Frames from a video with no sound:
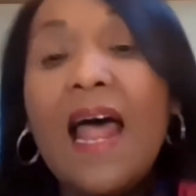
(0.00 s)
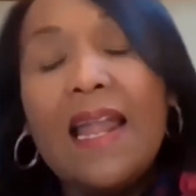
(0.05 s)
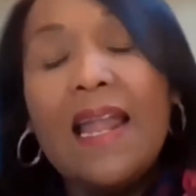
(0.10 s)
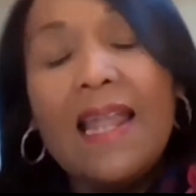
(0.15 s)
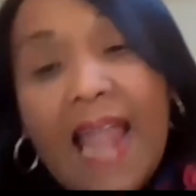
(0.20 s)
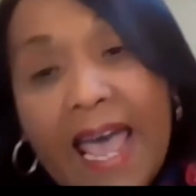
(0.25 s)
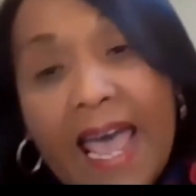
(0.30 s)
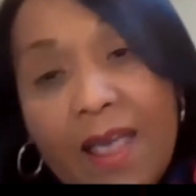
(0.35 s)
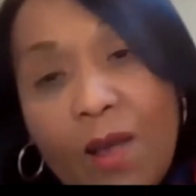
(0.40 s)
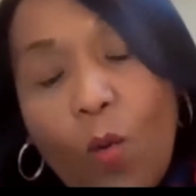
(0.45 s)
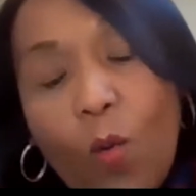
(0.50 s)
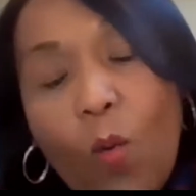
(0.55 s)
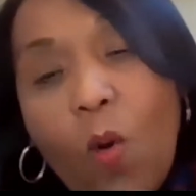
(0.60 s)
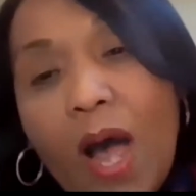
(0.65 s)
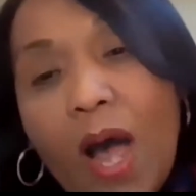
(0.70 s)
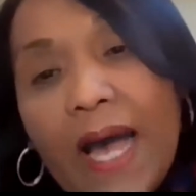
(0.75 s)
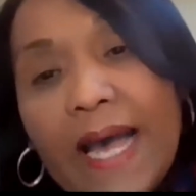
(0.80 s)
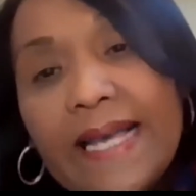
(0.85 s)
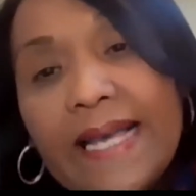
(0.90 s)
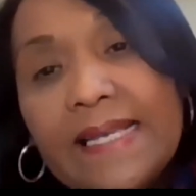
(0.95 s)

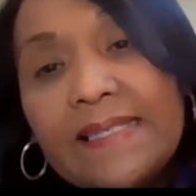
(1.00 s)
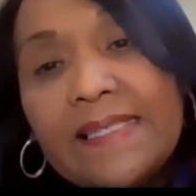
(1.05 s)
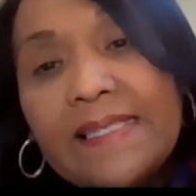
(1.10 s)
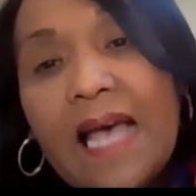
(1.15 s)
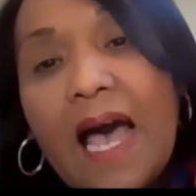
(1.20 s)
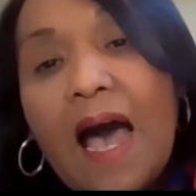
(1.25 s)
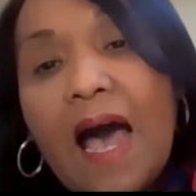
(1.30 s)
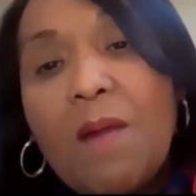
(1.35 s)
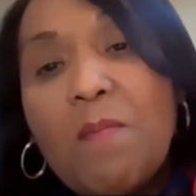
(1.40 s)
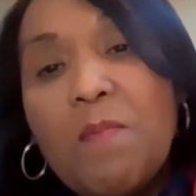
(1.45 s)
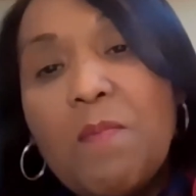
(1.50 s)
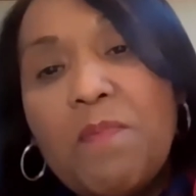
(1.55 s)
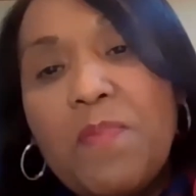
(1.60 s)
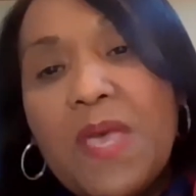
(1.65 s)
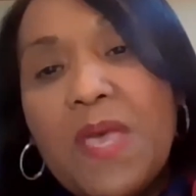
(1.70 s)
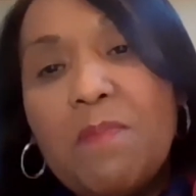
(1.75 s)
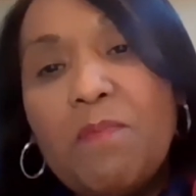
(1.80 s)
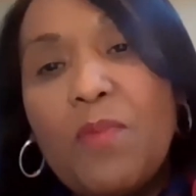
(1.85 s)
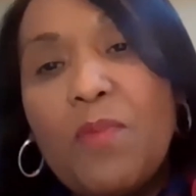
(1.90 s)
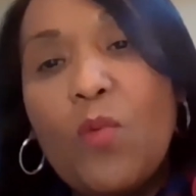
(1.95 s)
Likewise,
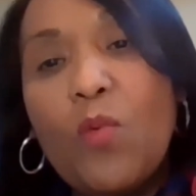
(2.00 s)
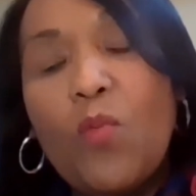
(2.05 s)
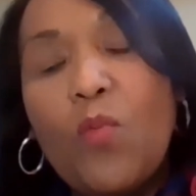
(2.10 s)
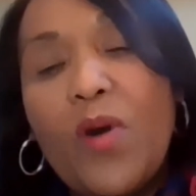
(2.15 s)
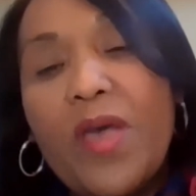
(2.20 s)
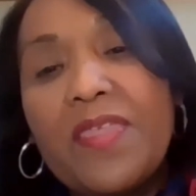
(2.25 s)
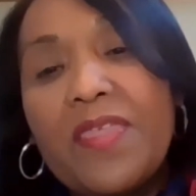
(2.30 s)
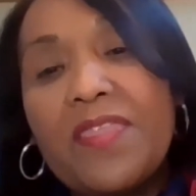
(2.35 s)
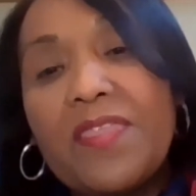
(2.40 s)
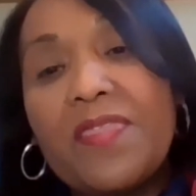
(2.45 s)
people with